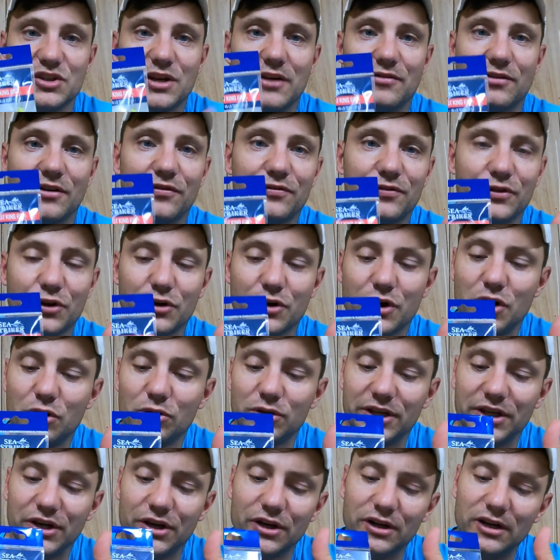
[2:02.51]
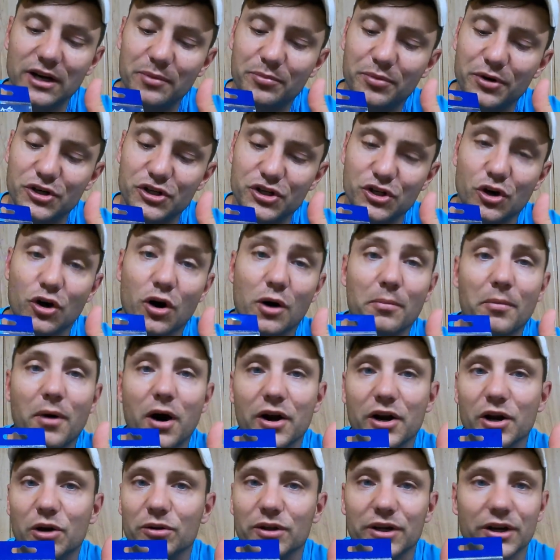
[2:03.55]
You have a fluoro leader, I'm pretty sure, or
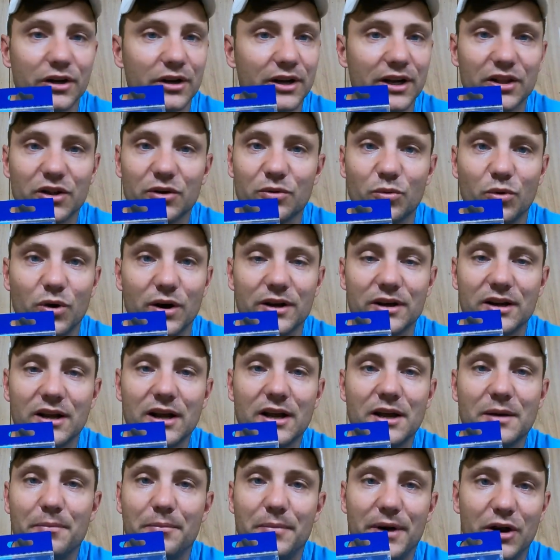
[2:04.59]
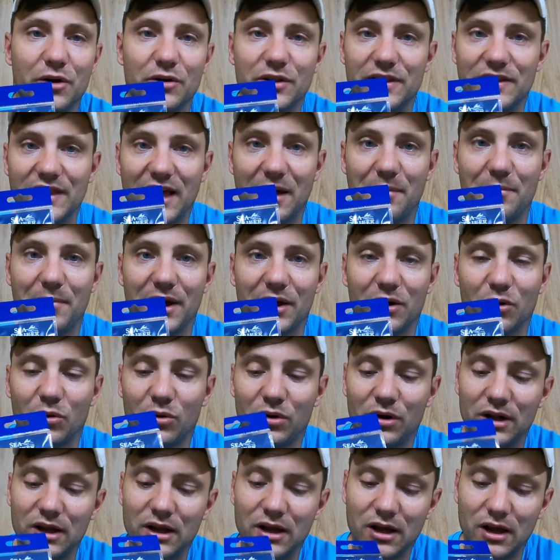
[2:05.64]
mono leader, either one, better than that
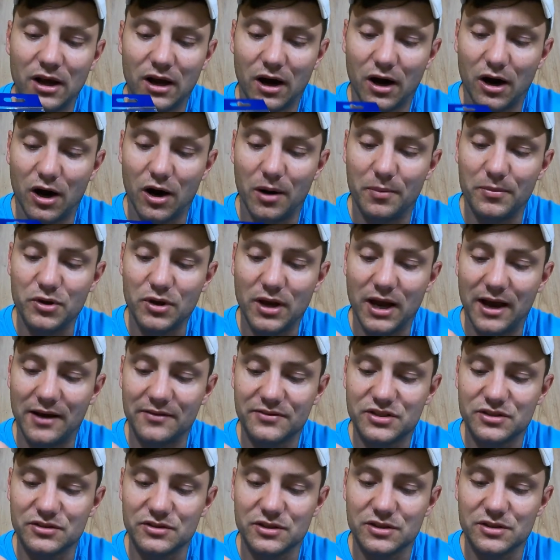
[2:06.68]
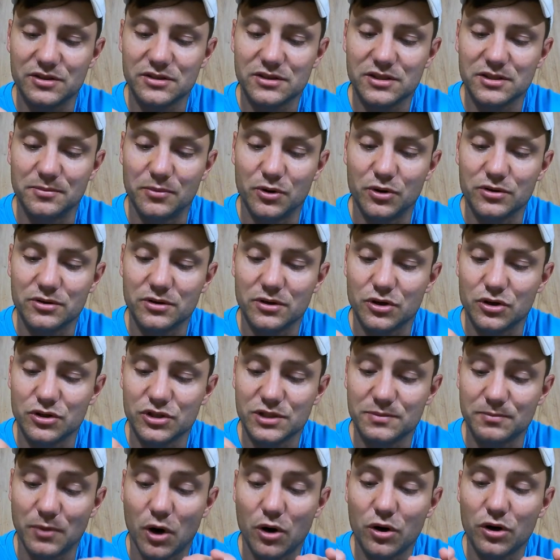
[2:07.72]
metal. You have some
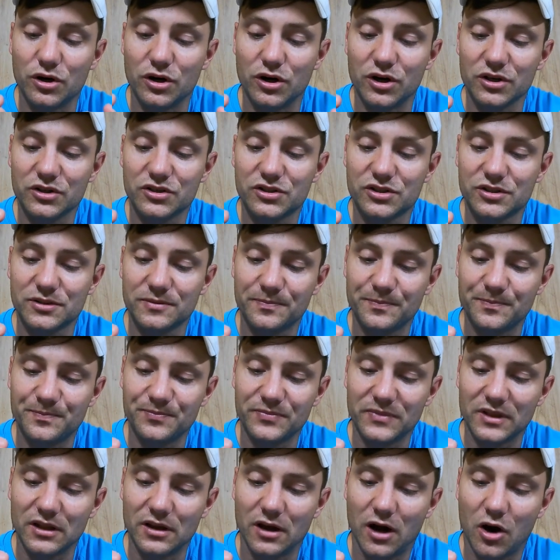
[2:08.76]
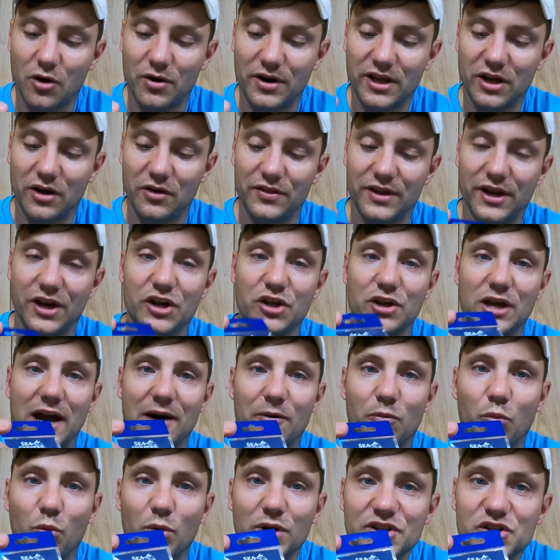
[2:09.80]
small hooks already on there. You
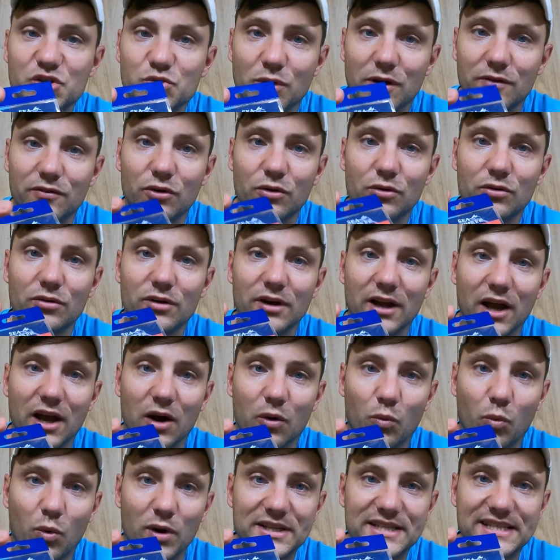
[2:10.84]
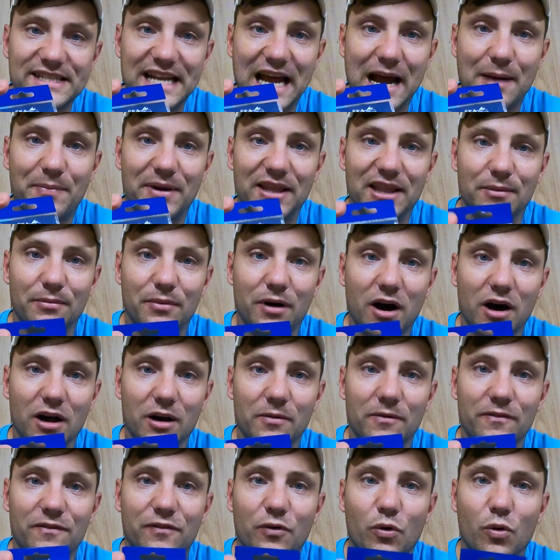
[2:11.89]
have one swivel and one snap at the
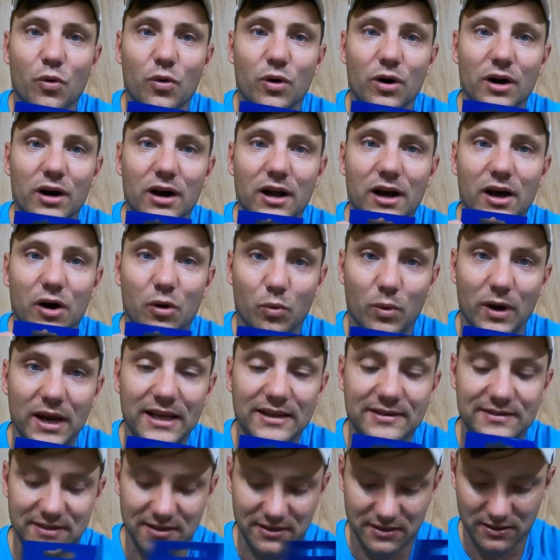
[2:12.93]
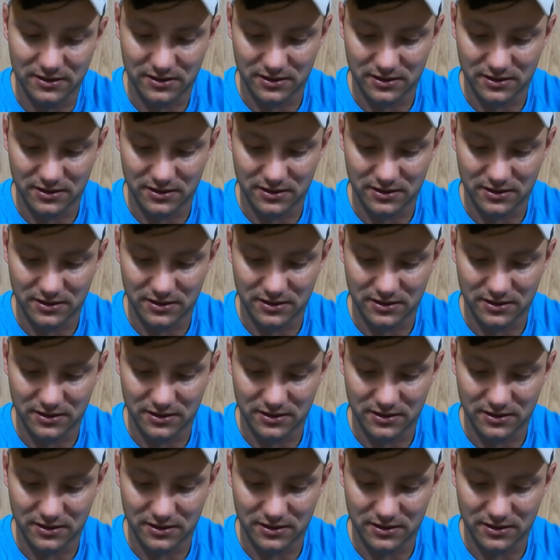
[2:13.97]
bottom for a weight.